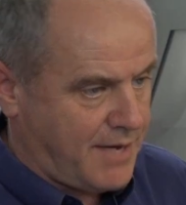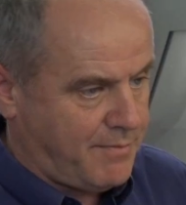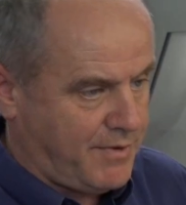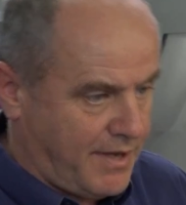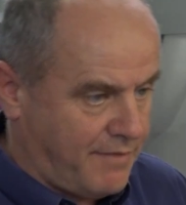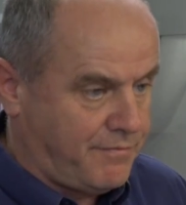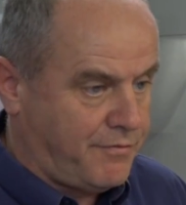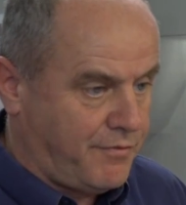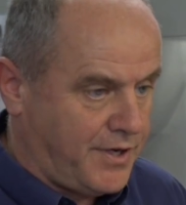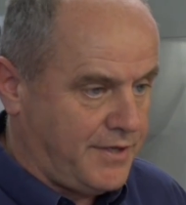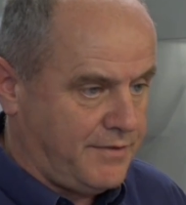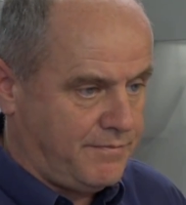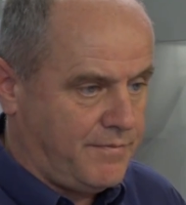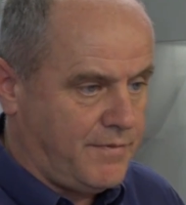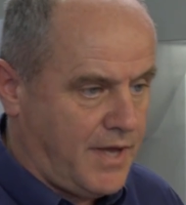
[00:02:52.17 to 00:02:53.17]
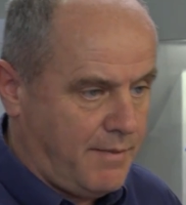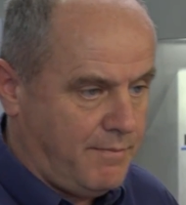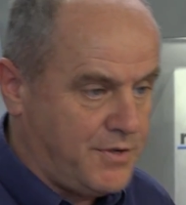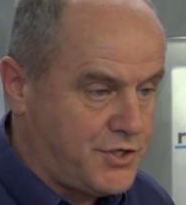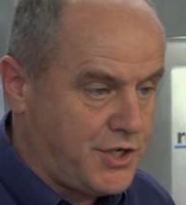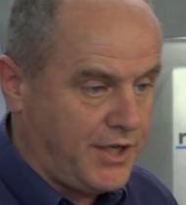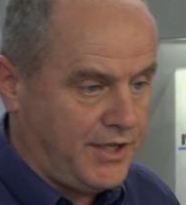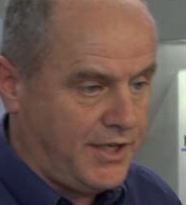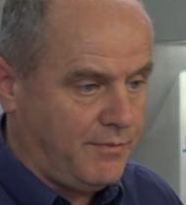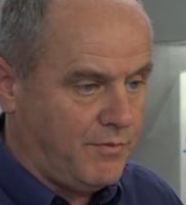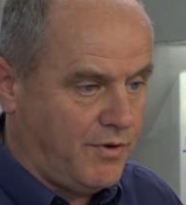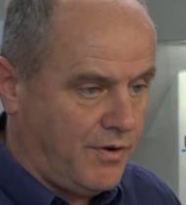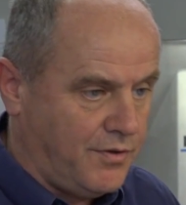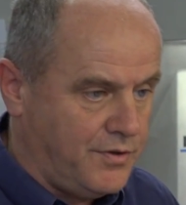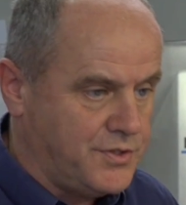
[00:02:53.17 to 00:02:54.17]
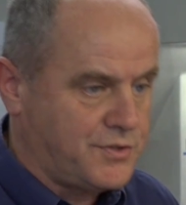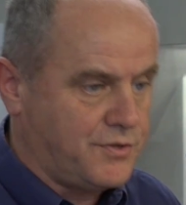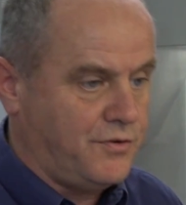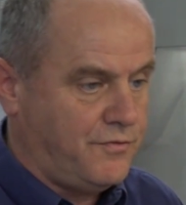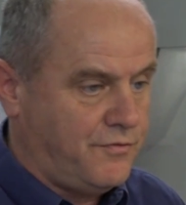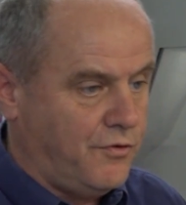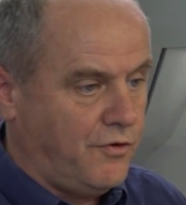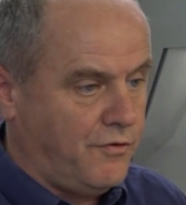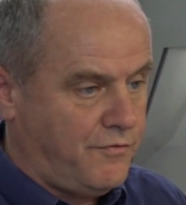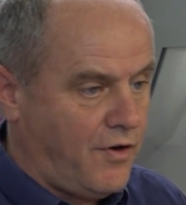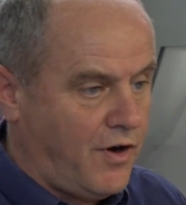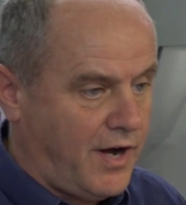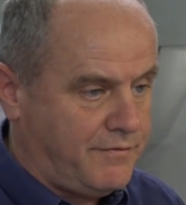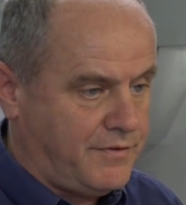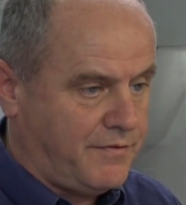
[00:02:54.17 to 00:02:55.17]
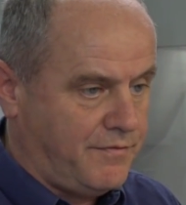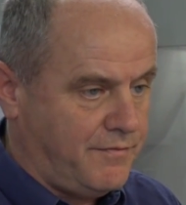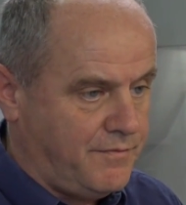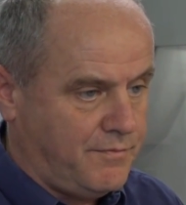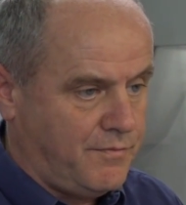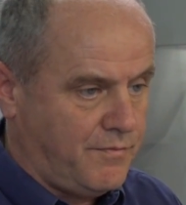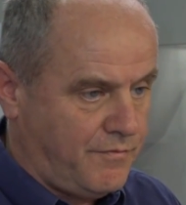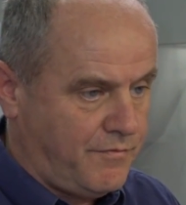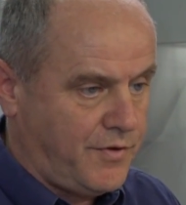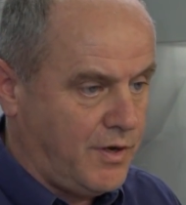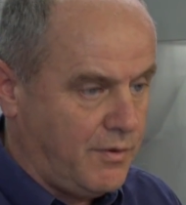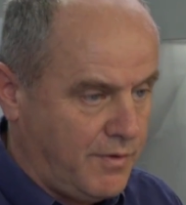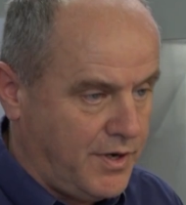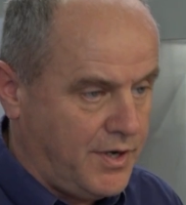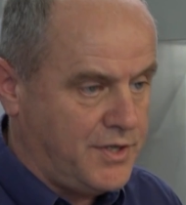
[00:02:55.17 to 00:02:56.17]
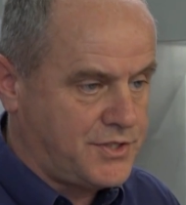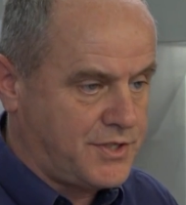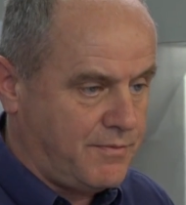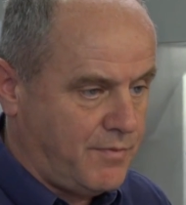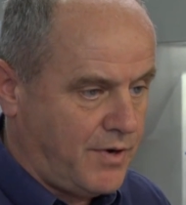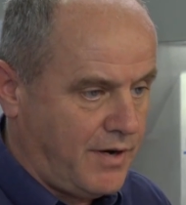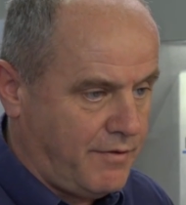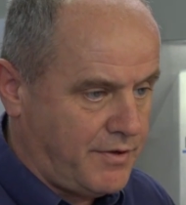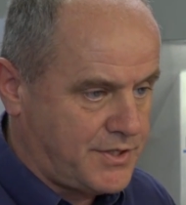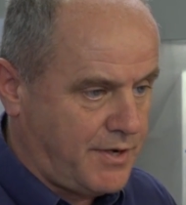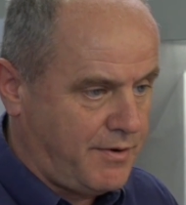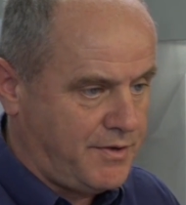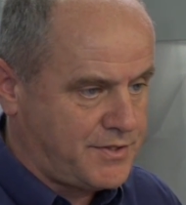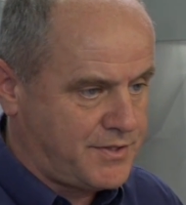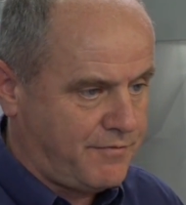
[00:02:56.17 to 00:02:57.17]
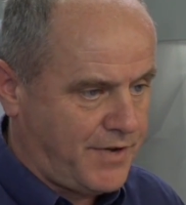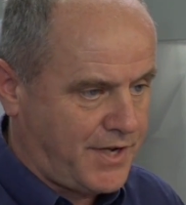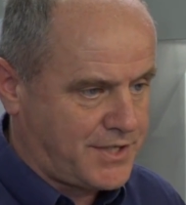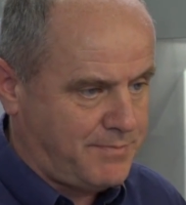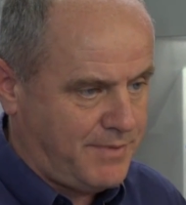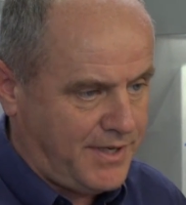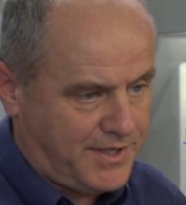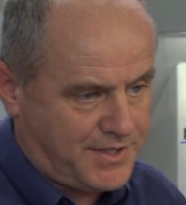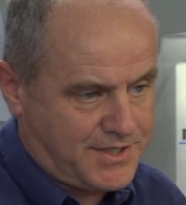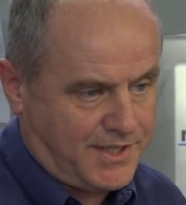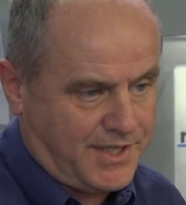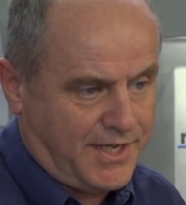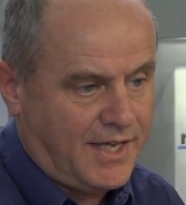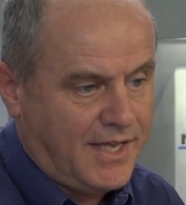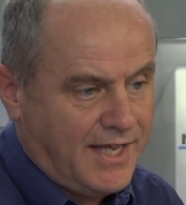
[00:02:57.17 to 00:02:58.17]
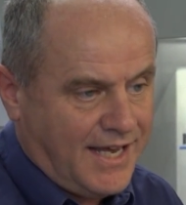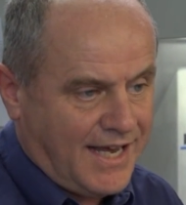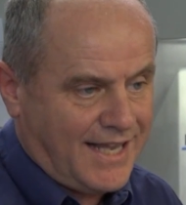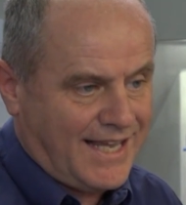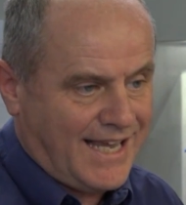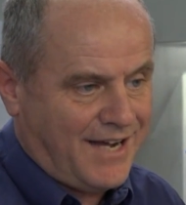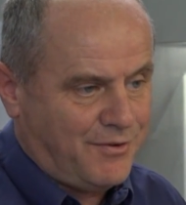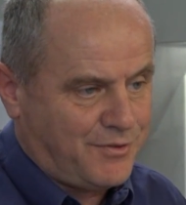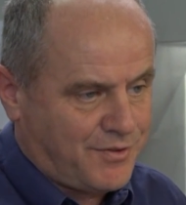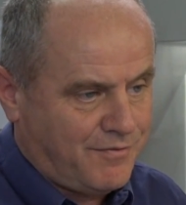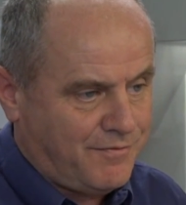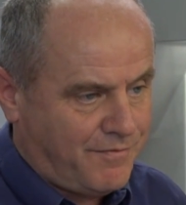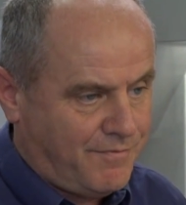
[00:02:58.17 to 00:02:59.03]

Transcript: of that, but have 3 machining ones or 4 or 5 different viewers and whatever. So it was the flexibility that allowed